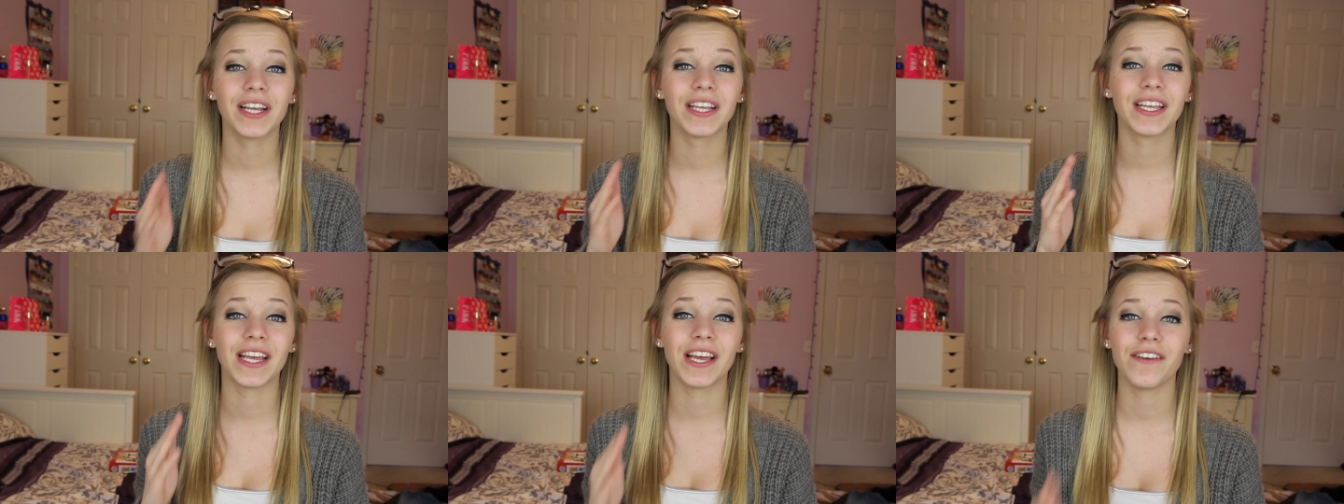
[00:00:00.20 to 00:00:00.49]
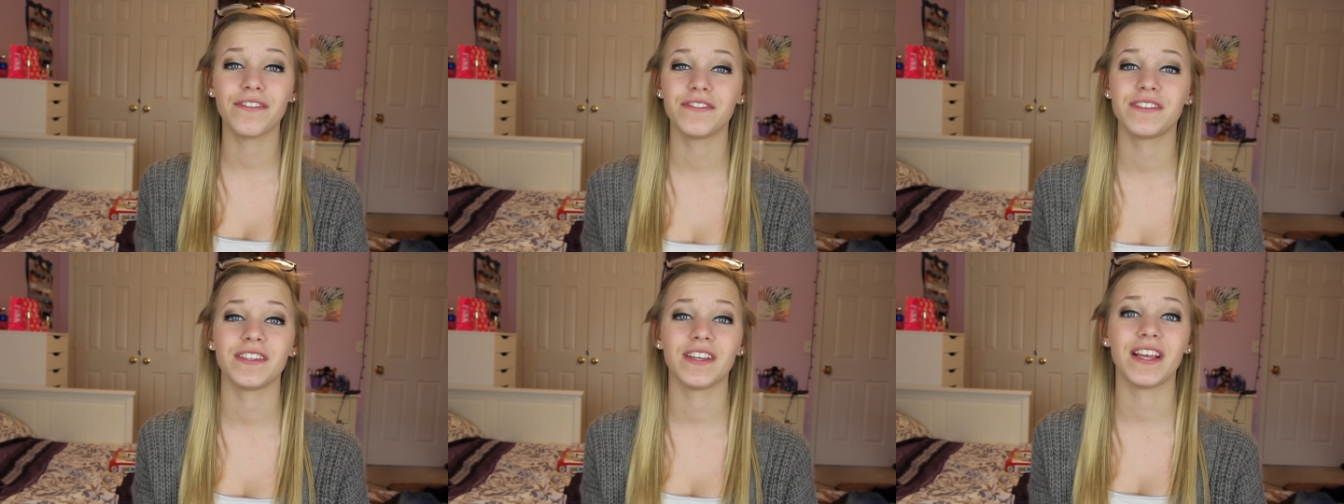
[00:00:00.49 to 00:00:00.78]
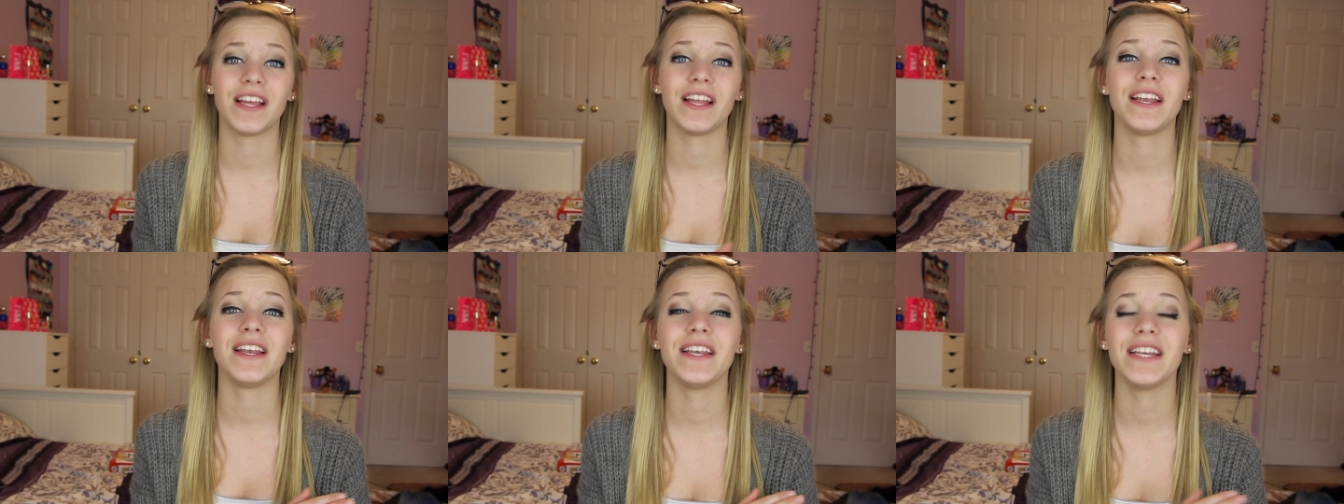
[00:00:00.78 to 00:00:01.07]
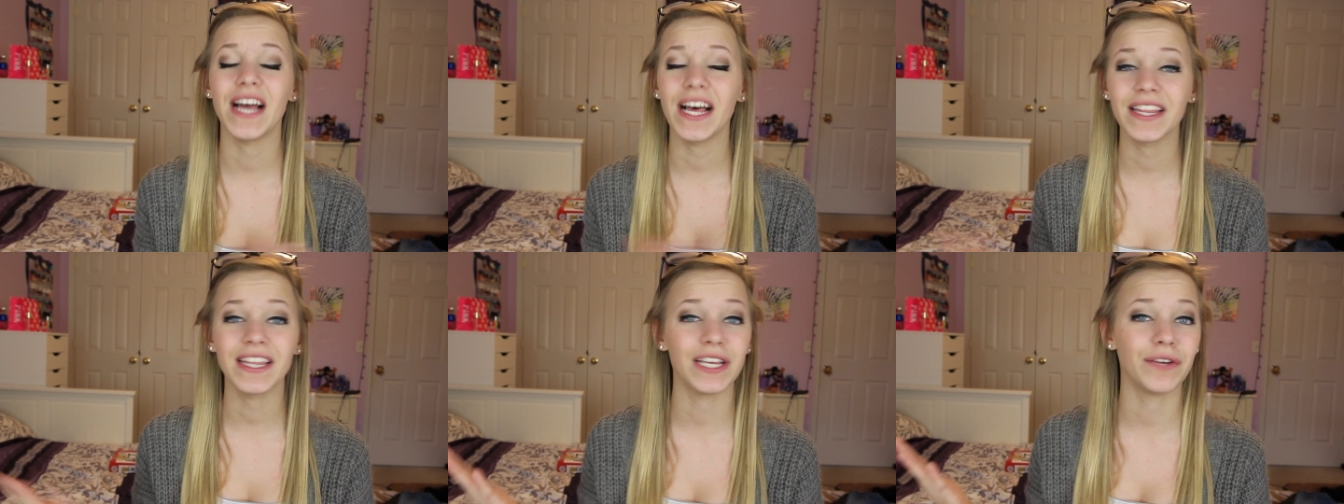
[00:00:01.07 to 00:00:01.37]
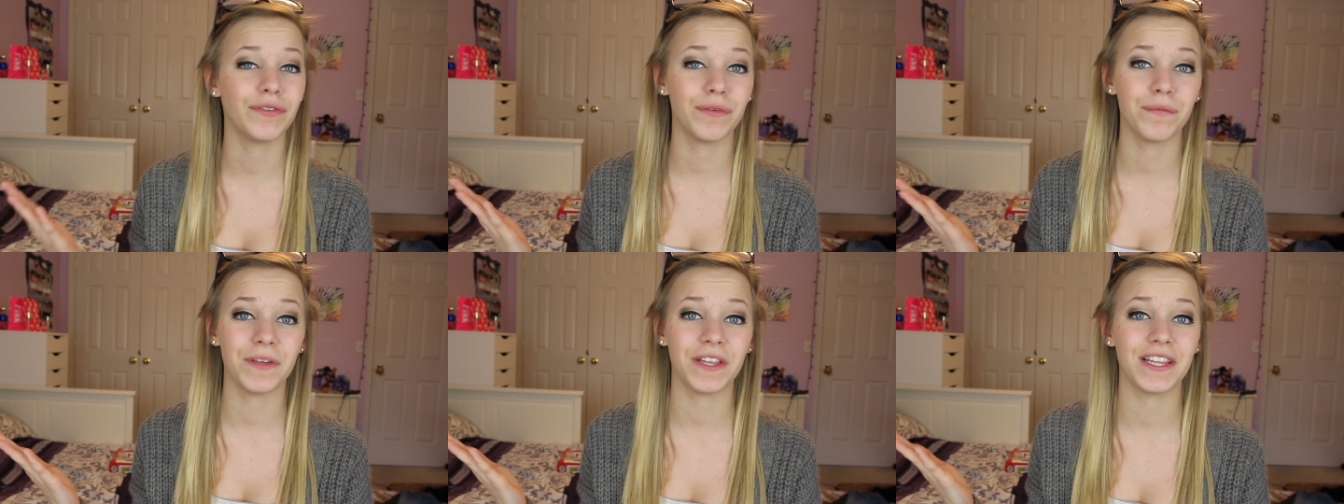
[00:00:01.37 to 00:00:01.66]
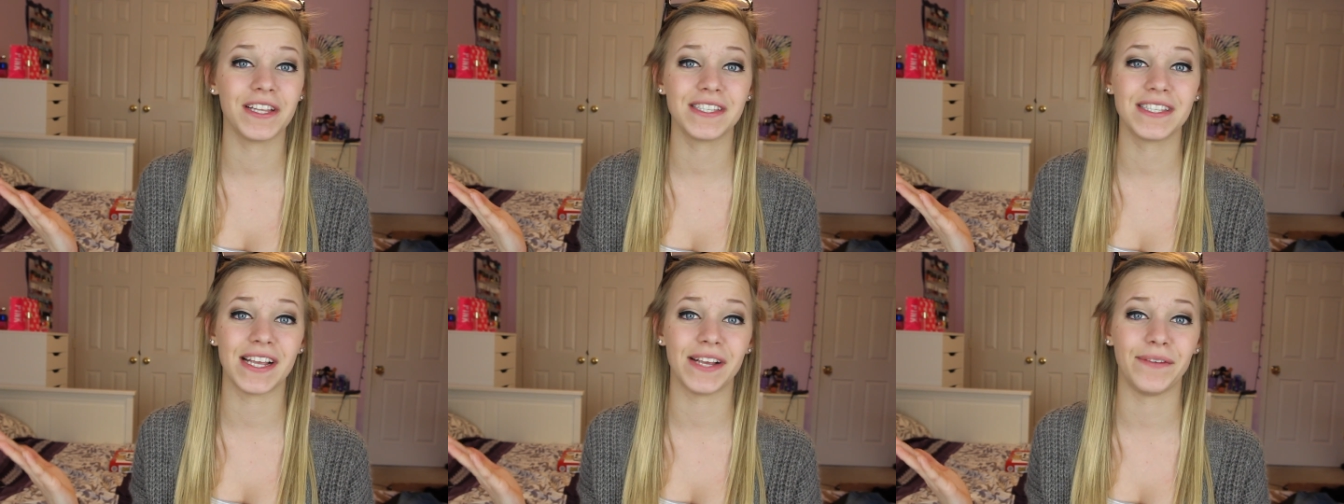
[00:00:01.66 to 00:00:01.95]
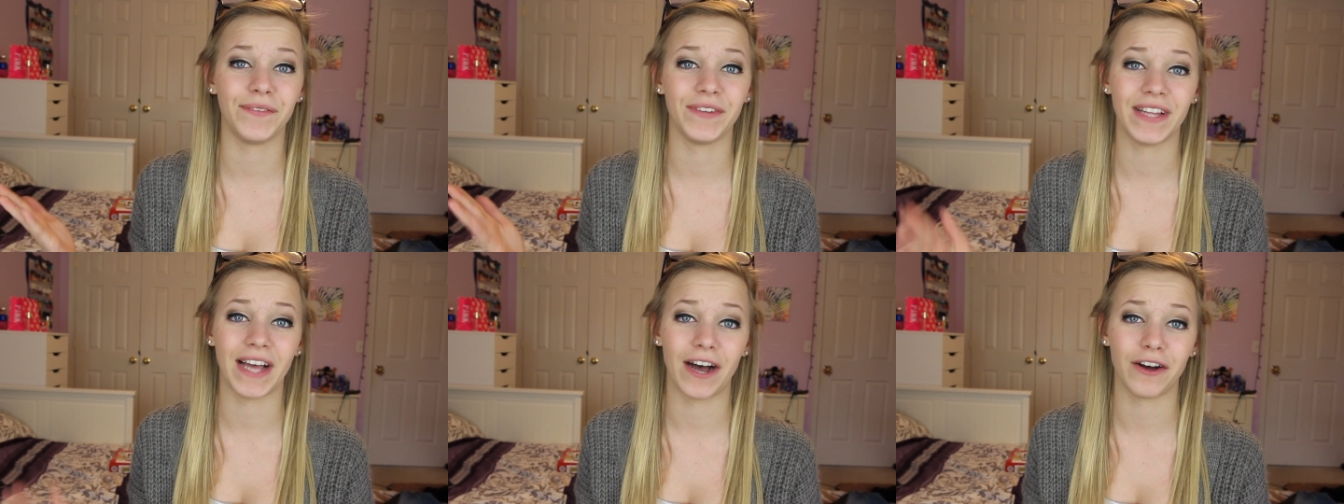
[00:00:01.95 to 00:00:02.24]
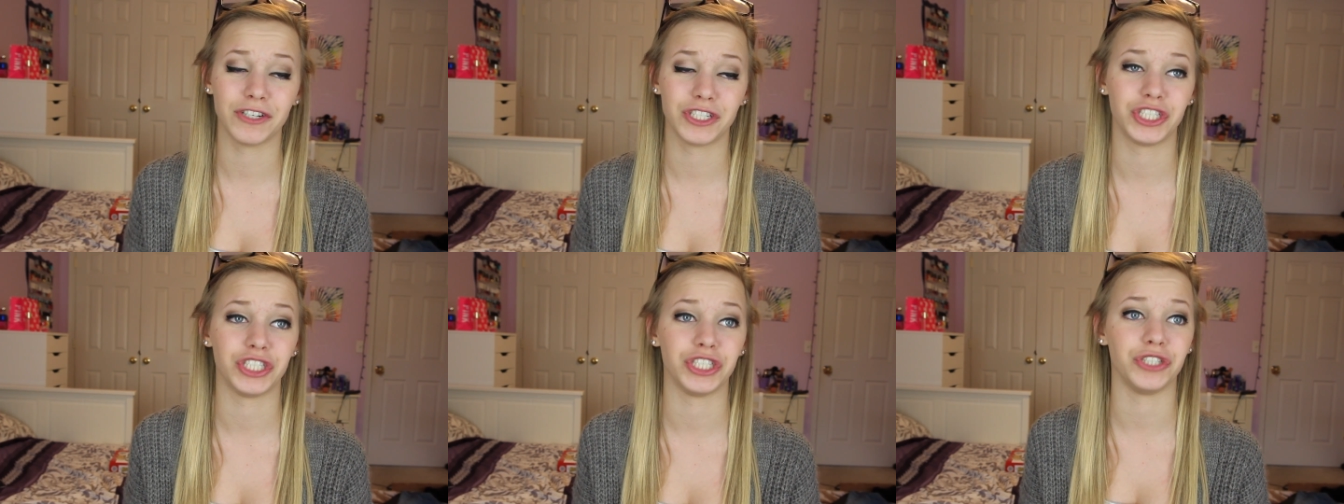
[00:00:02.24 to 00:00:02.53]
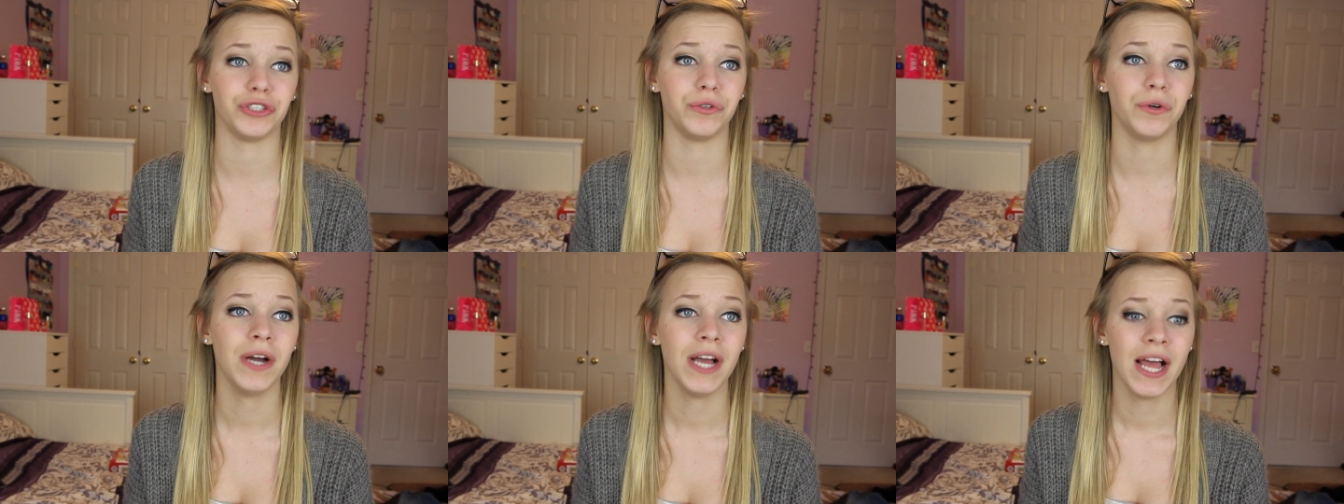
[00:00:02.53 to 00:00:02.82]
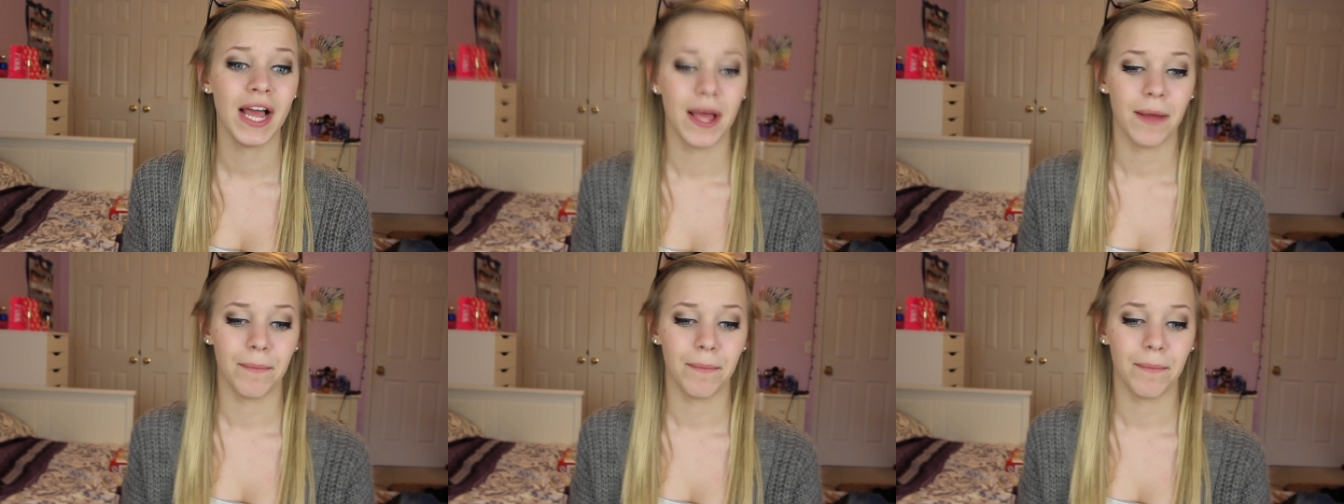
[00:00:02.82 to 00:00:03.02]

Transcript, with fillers: gift and nothing would be the same without you